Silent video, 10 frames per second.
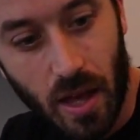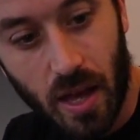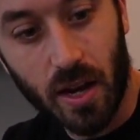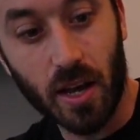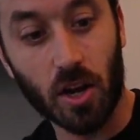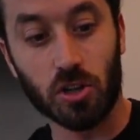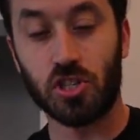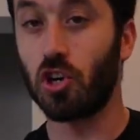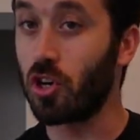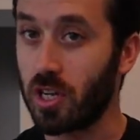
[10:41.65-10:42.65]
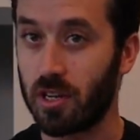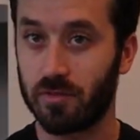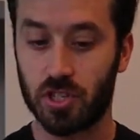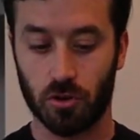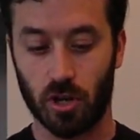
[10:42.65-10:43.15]
And an
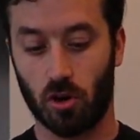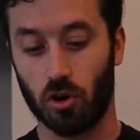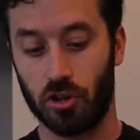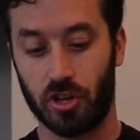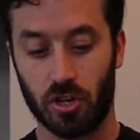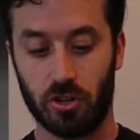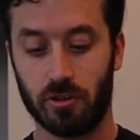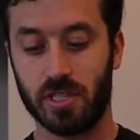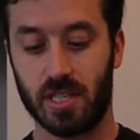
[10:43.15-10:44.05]
alternative to it, or you can use